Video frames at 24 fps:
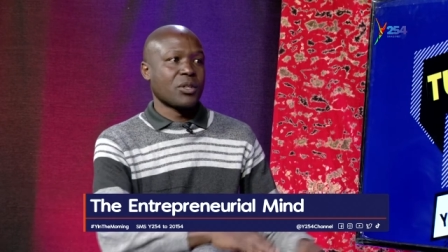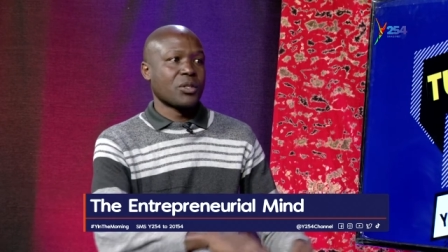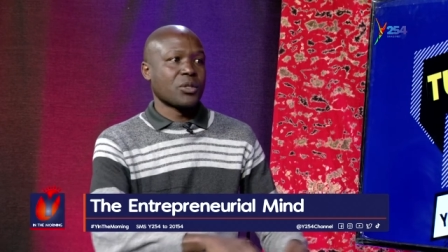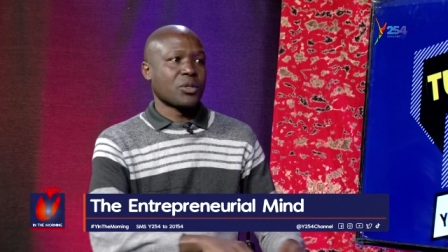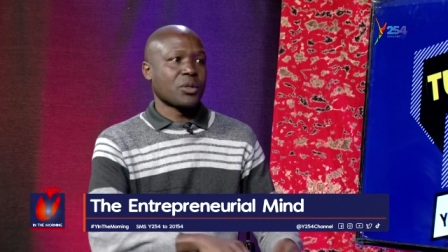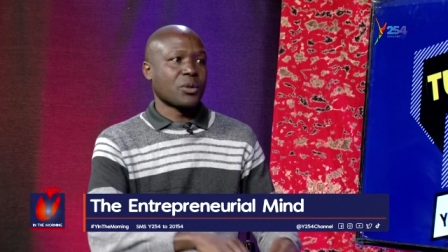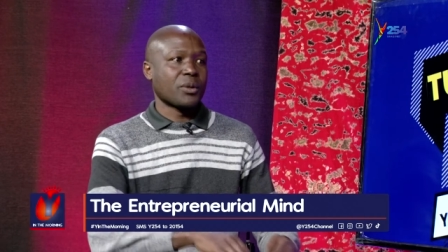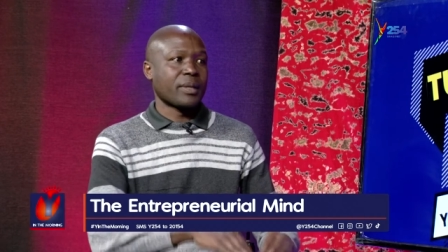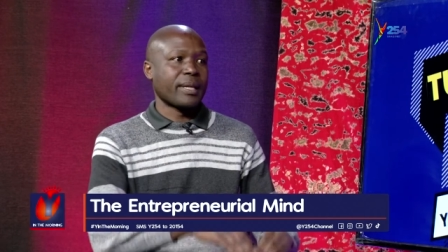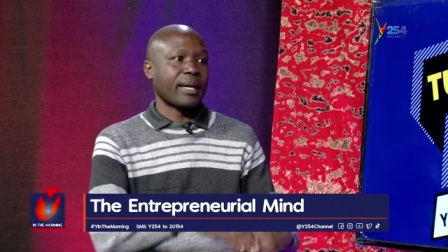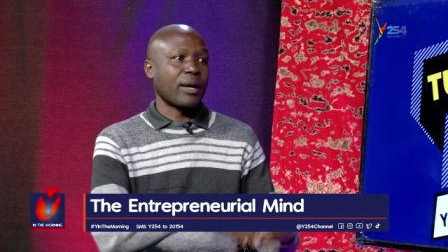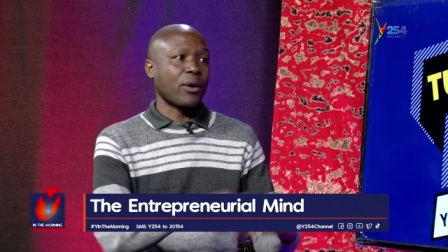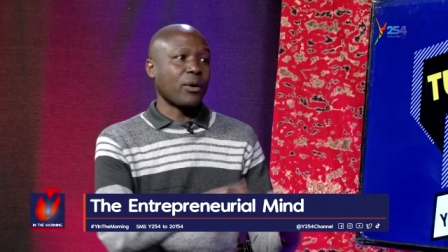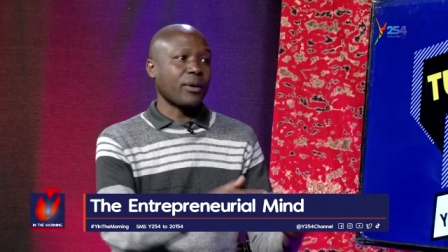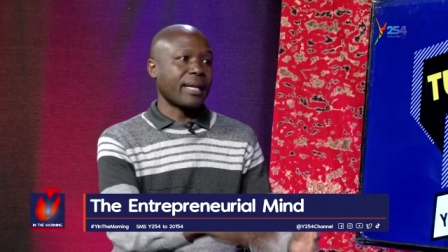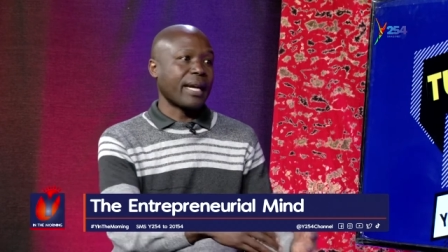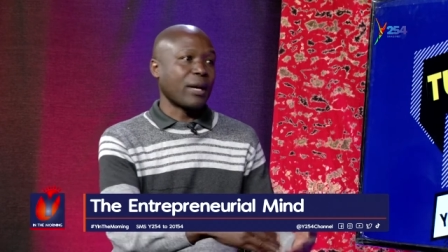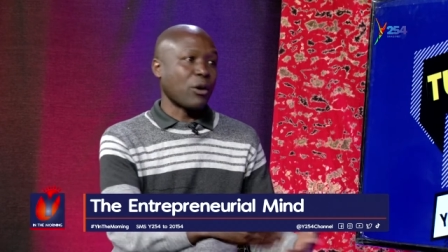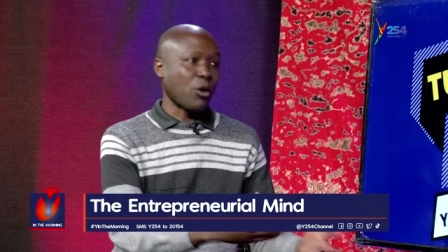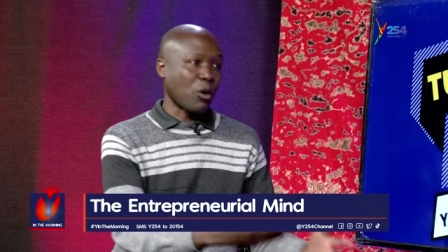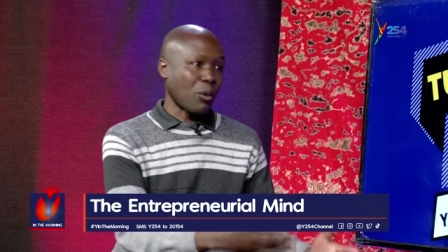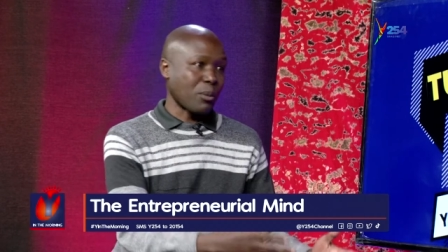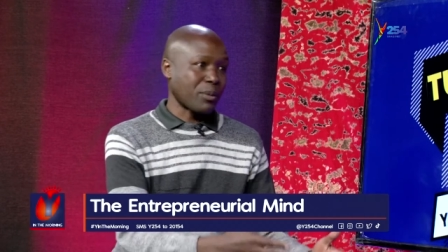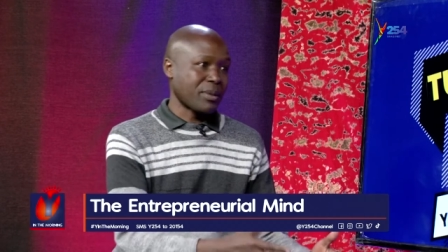So the
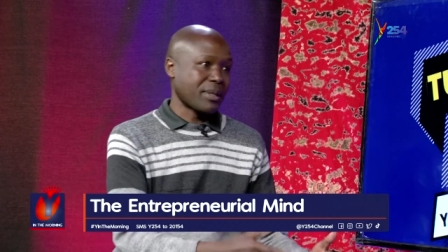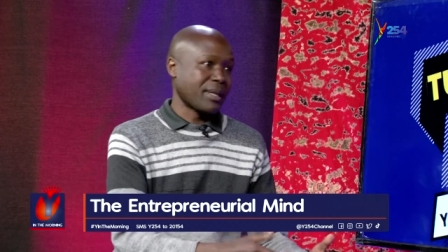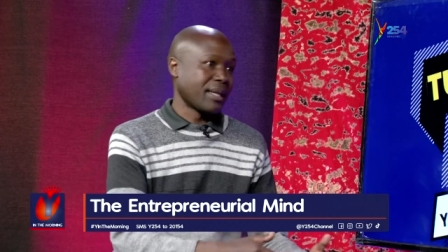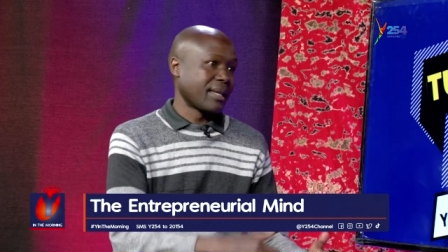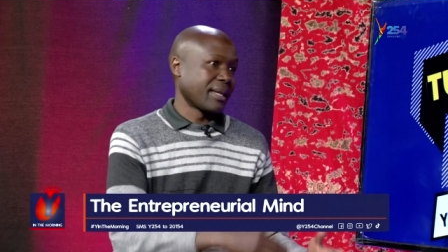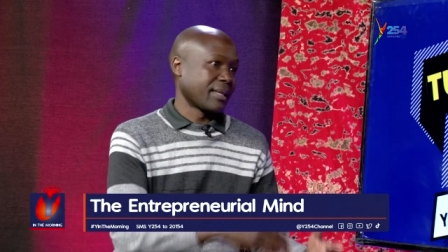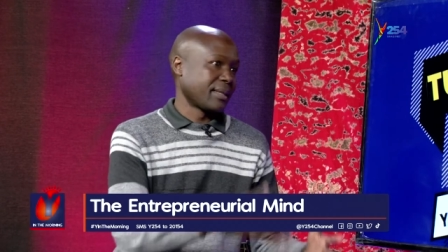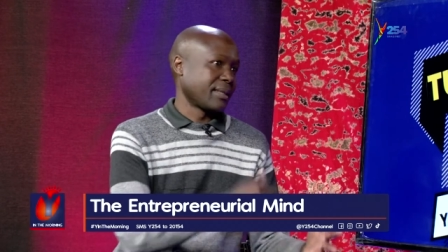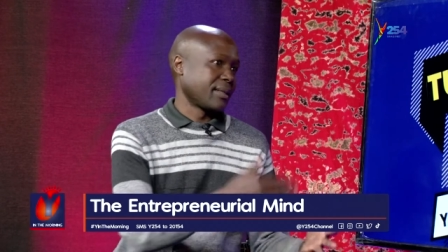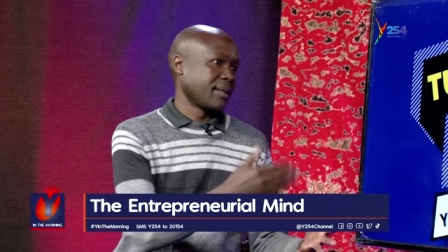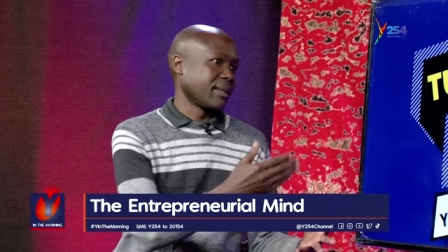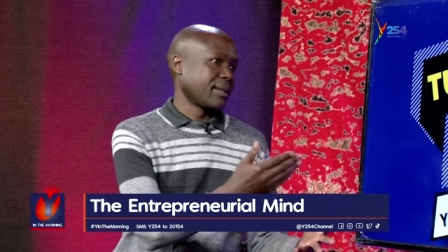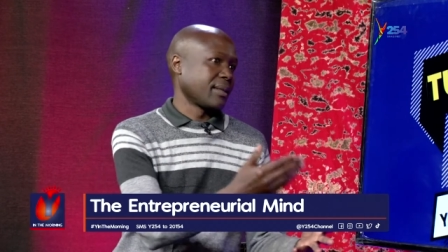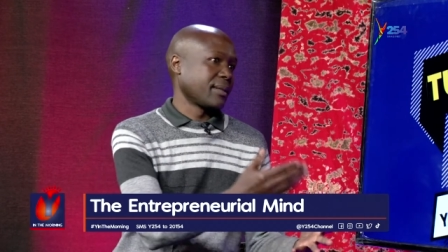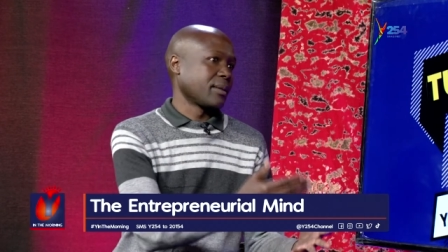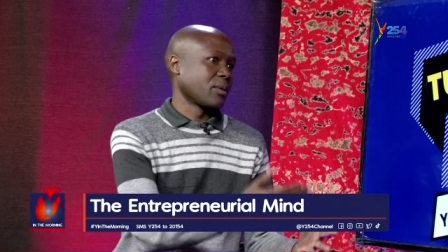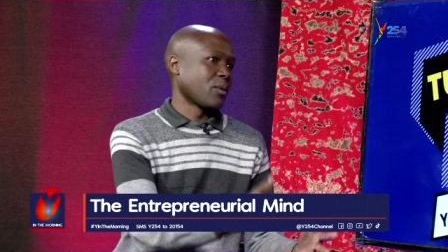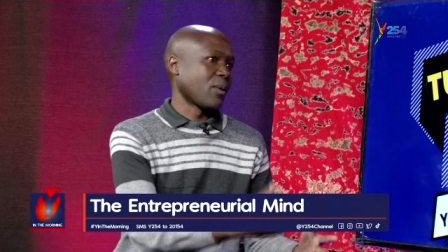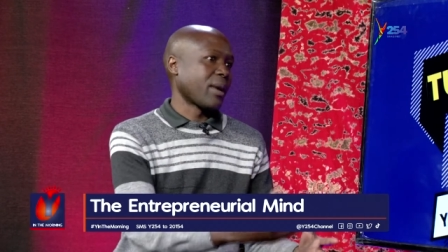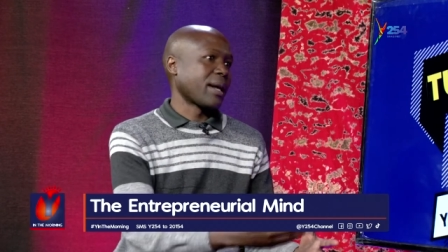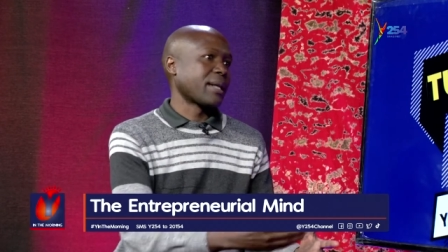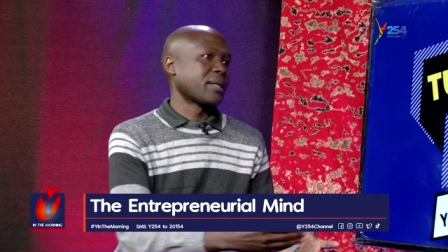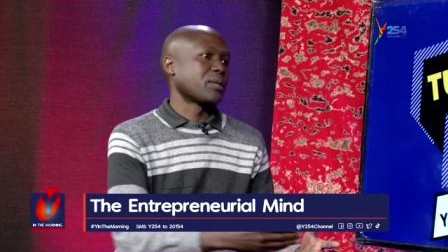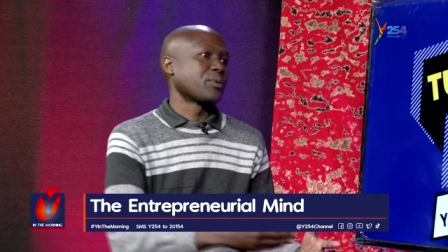ordinary homes, that
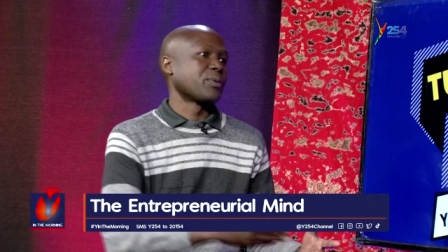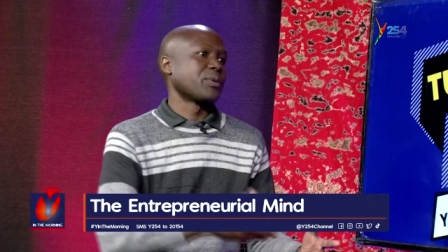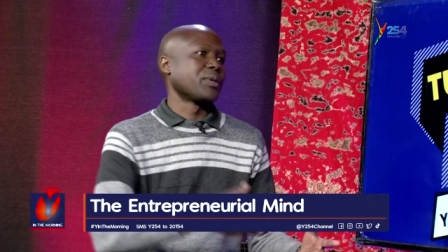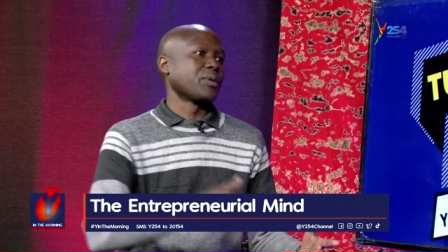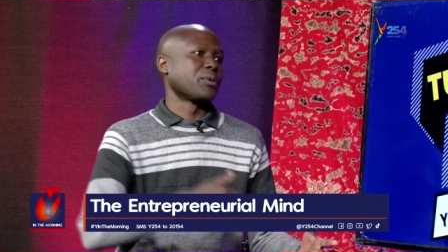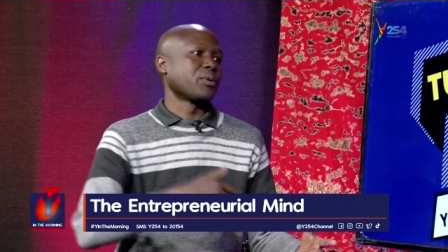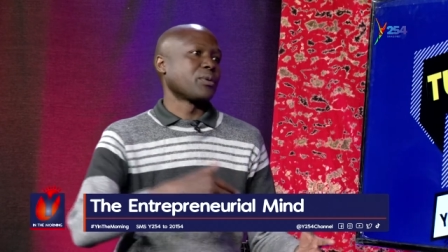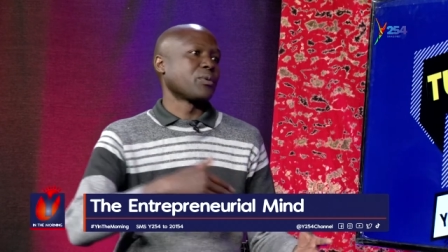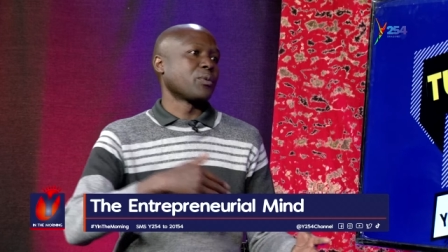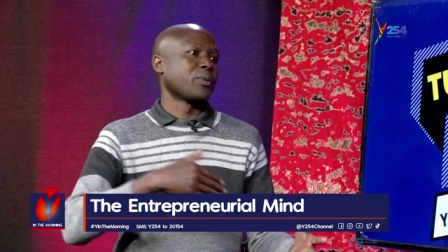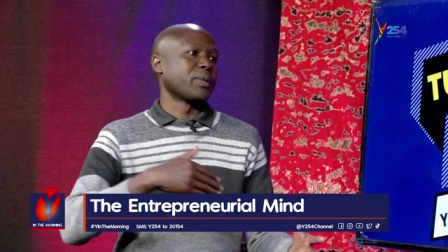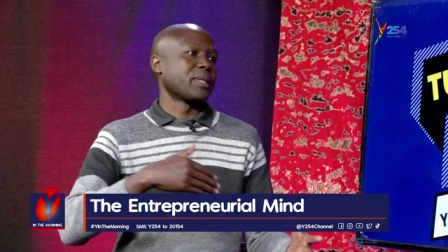the ones we,